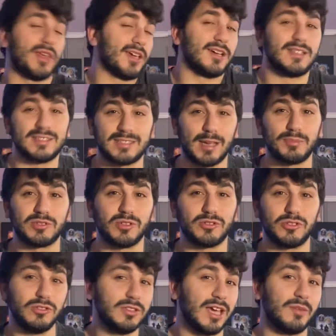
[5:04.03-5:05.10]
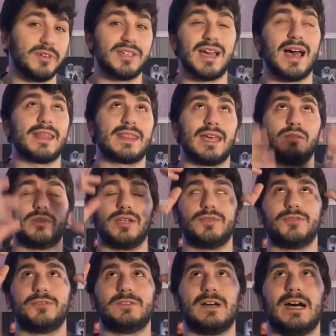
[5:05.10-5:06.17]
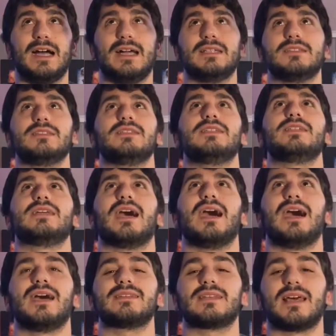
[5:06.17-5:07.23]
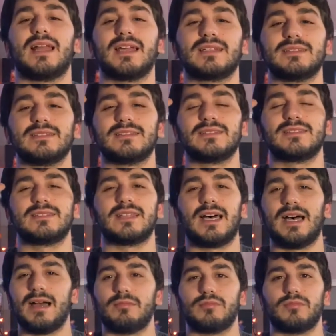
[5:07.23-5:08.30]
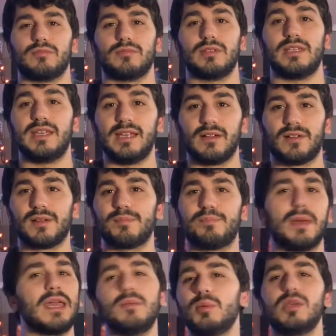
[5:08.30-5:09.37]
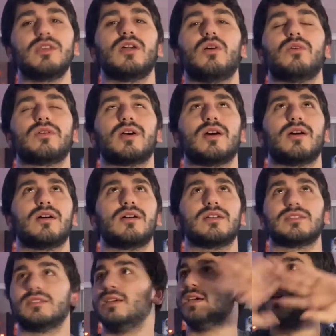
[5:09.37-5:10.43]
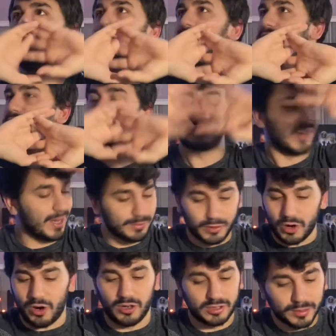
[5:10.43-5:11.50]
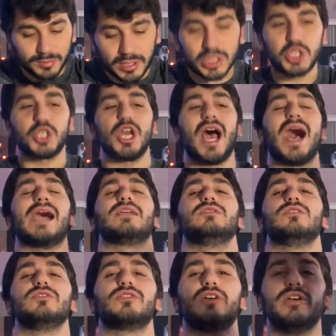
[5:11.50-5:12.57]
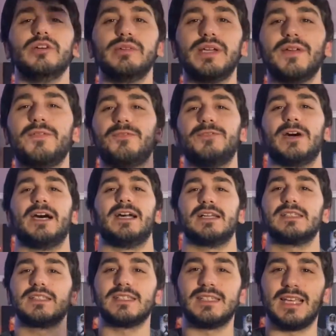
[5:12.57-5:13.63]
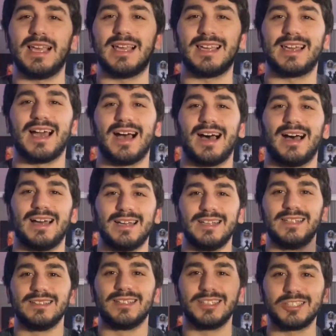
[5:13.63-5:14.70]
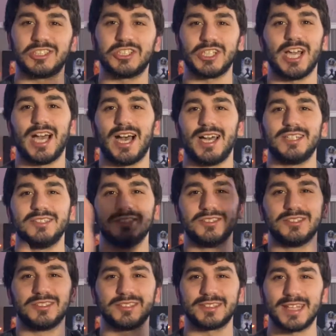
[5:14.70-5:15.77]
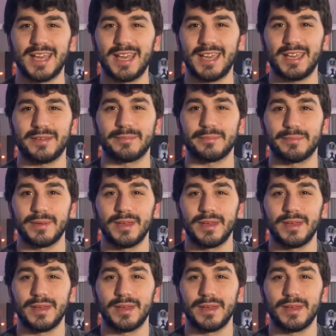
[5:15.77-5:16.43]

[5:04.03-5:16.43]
this episode 2 that we finally got, that I can stop hearing Baby Yoda and stop calling him the child. We finally got the child's name.